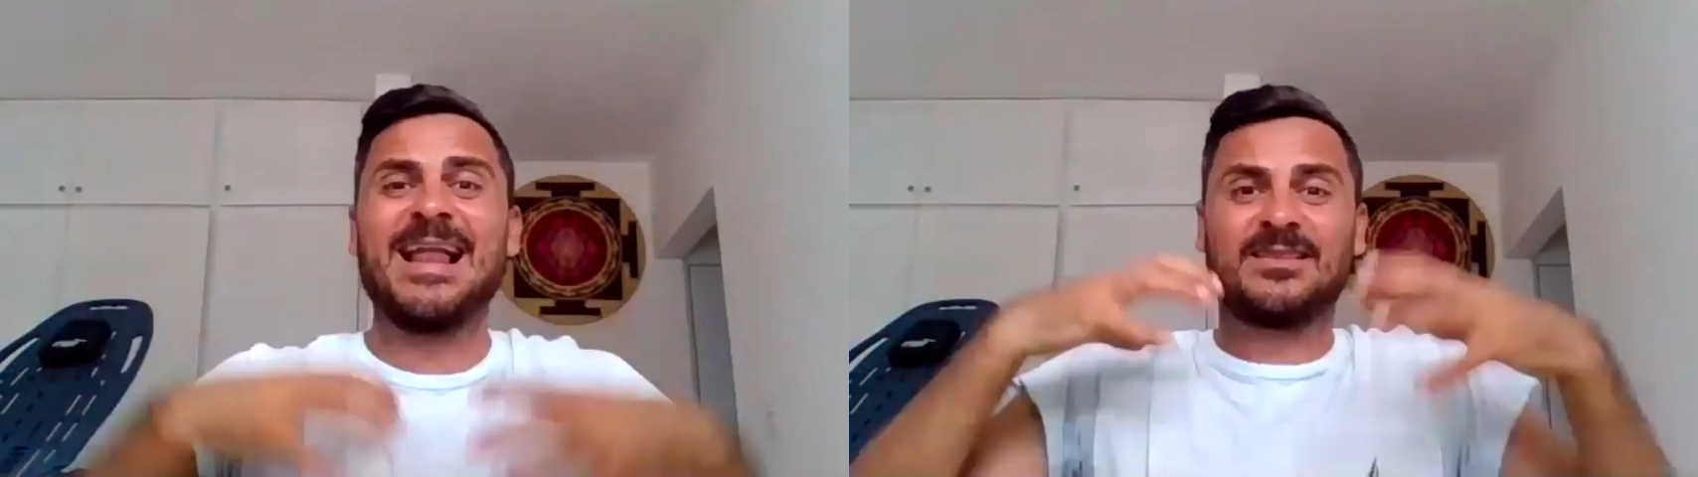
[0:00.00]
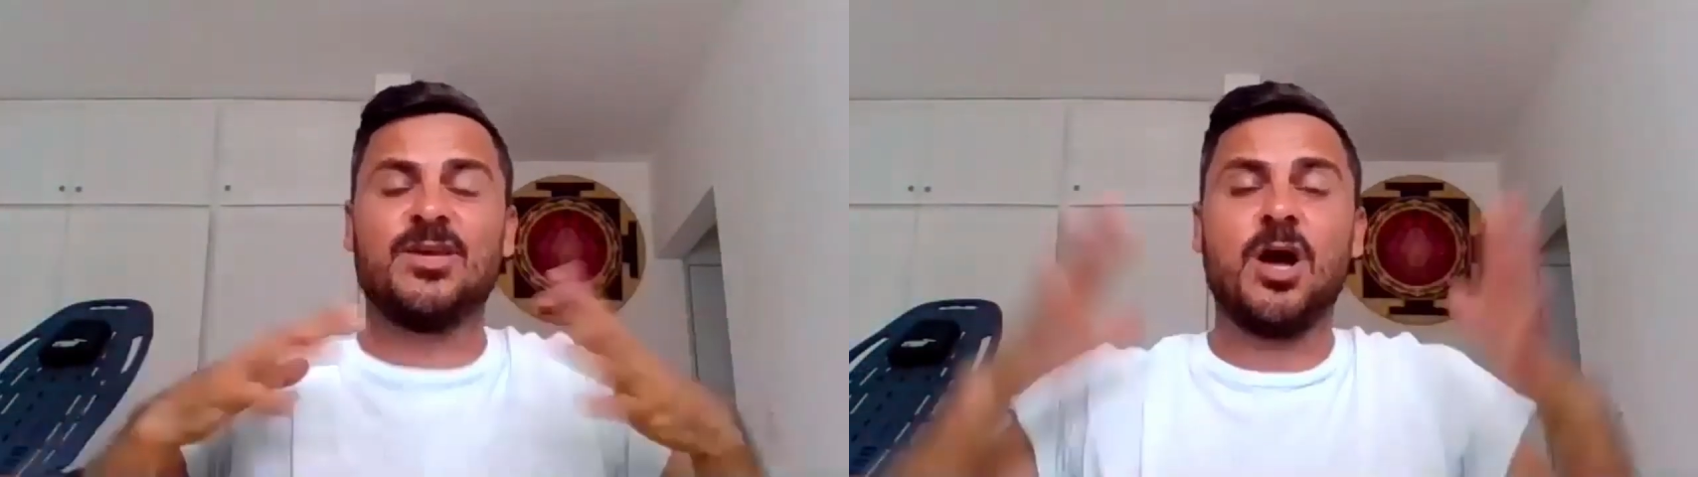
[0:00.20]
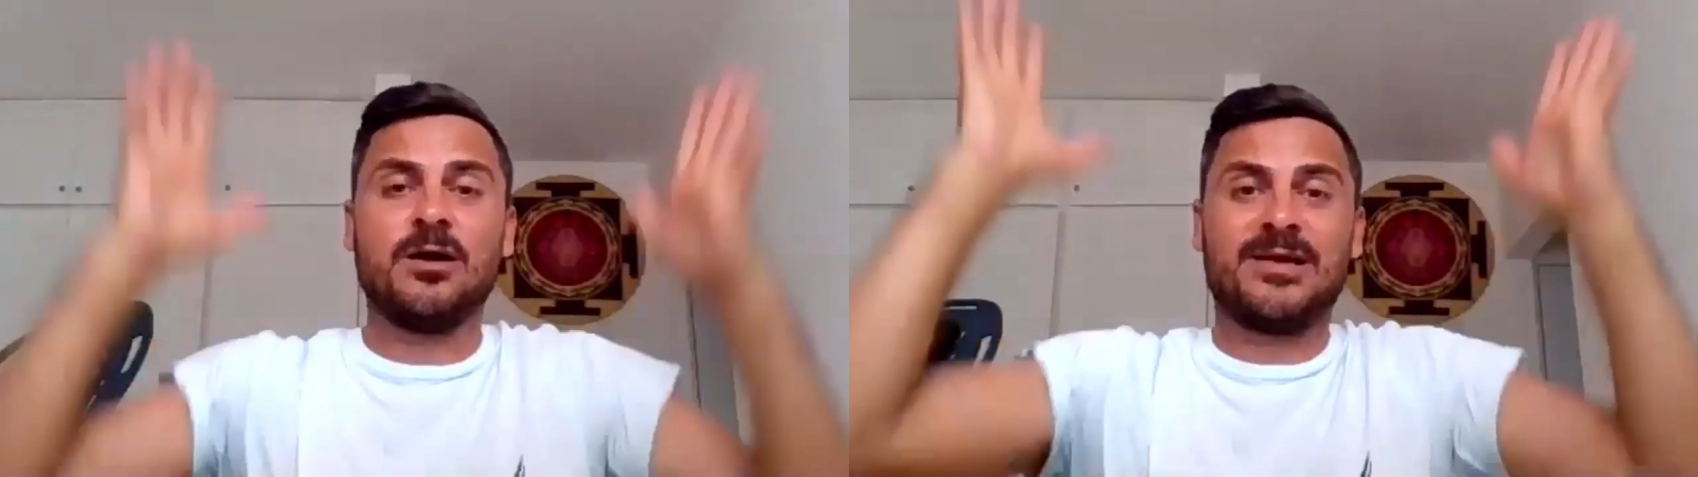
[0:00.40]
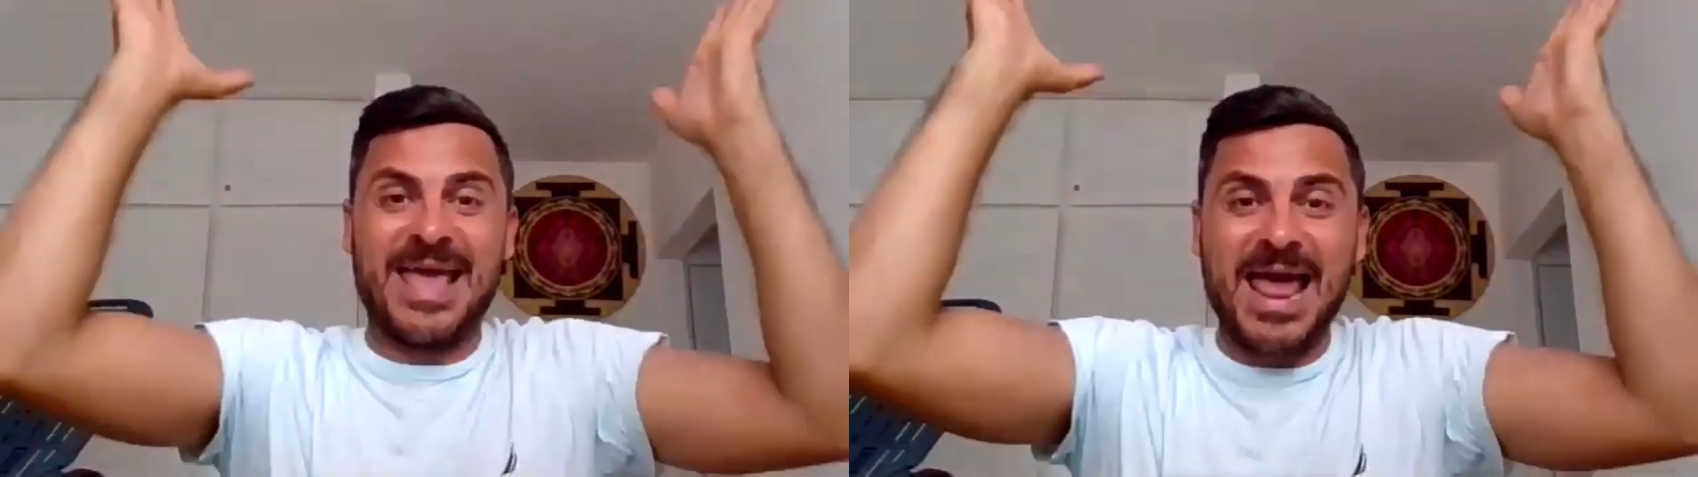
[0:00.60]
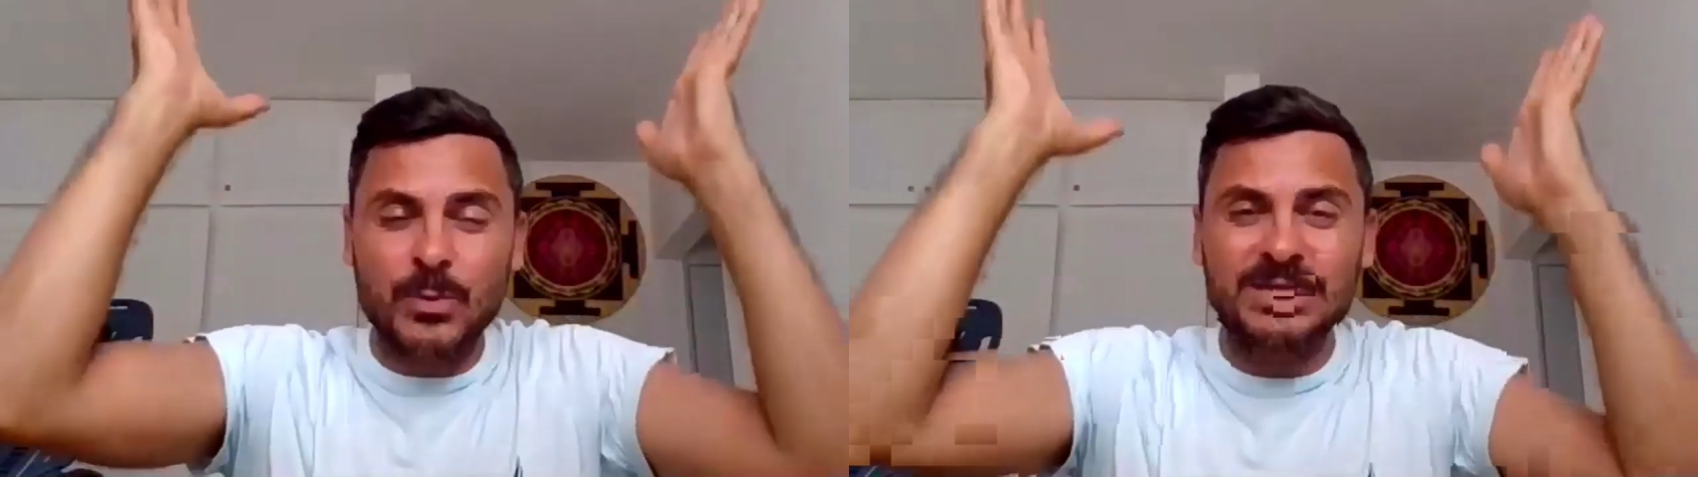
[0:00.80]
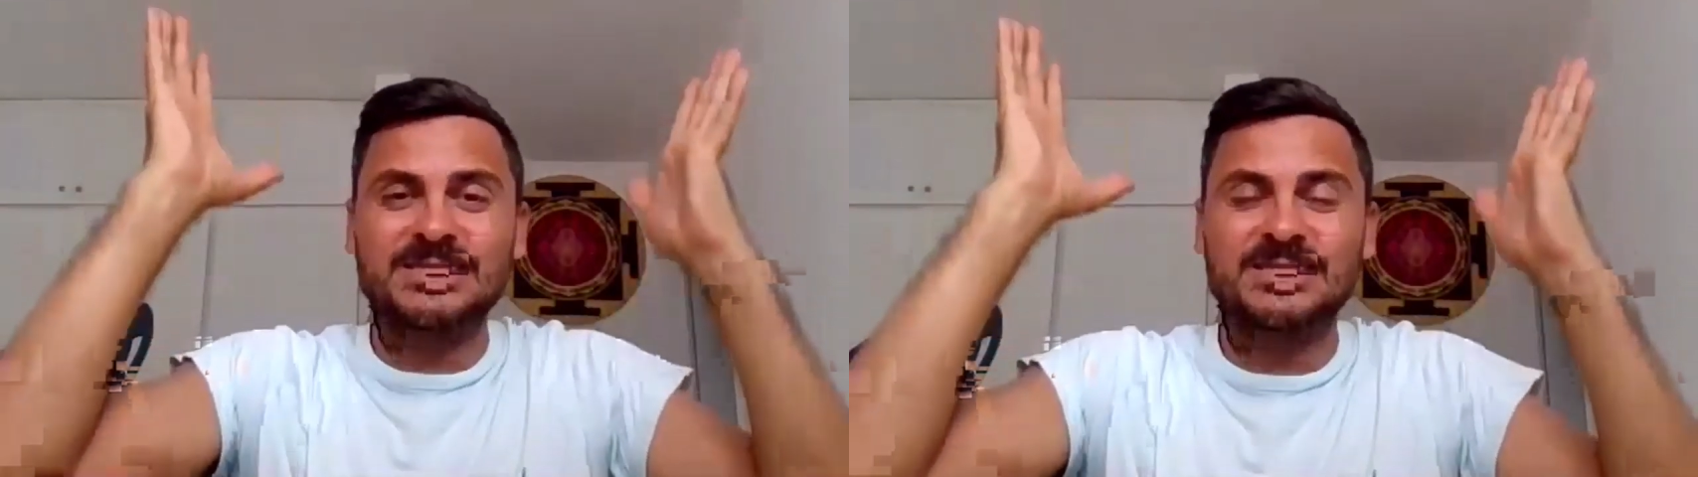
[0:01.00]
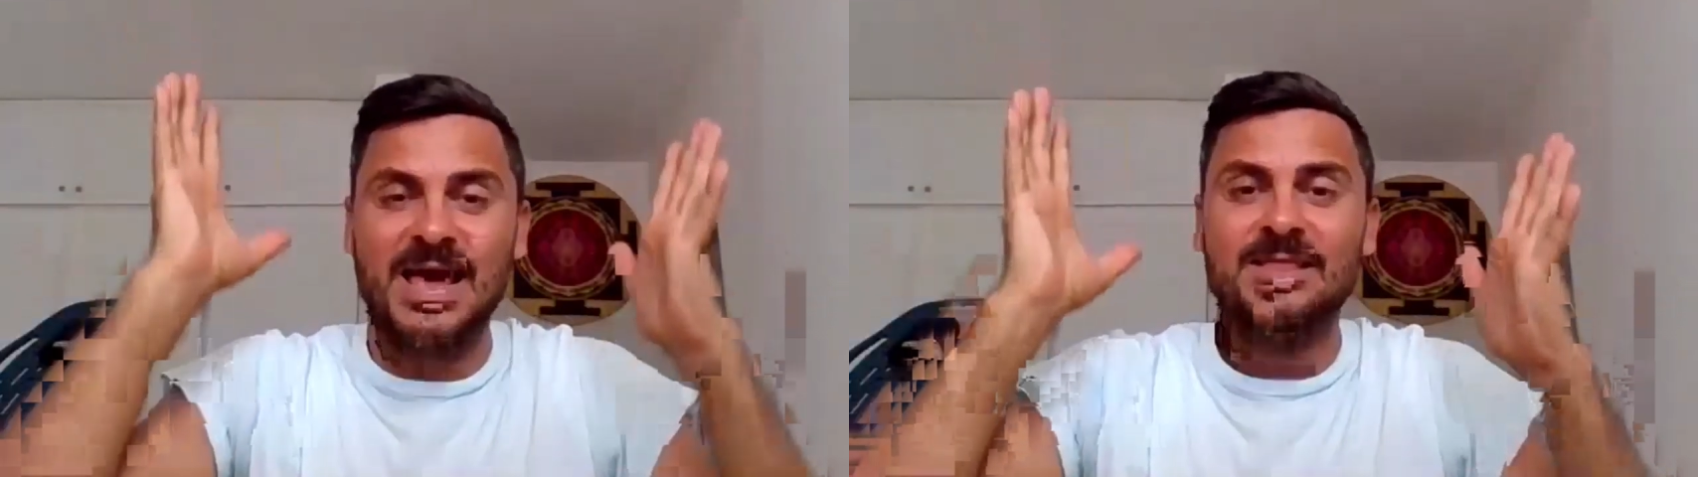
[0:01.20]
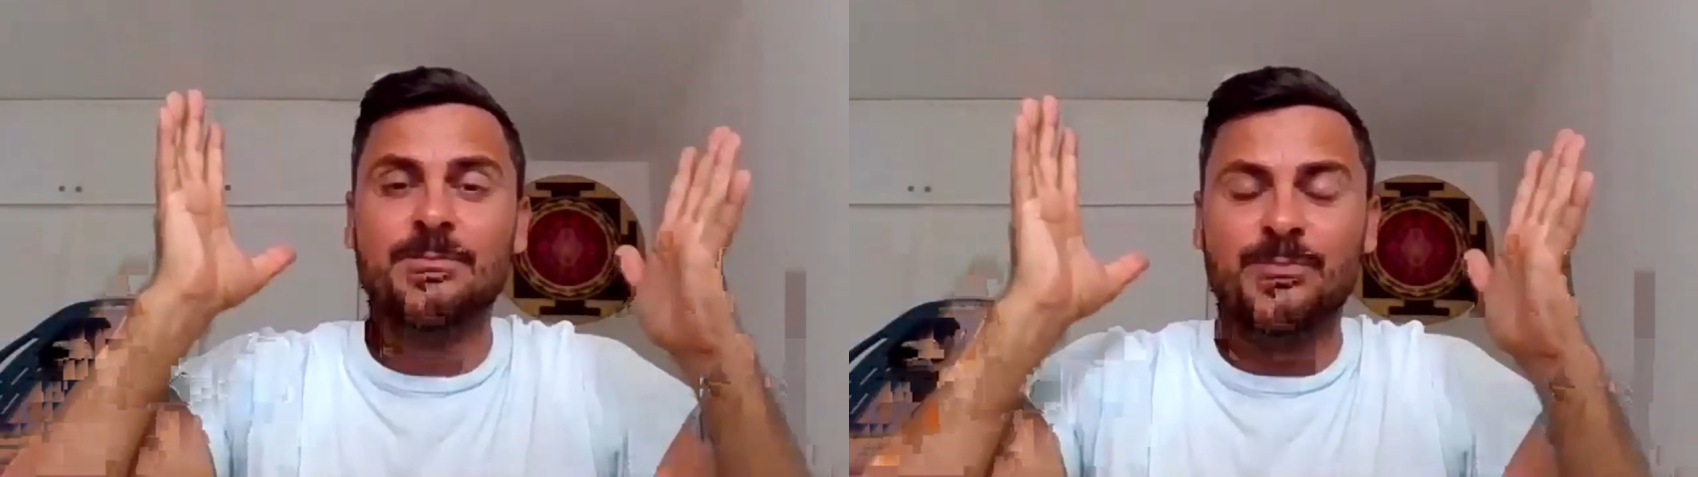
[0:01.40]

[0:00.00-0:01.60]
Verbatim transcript: healthy, young can withstand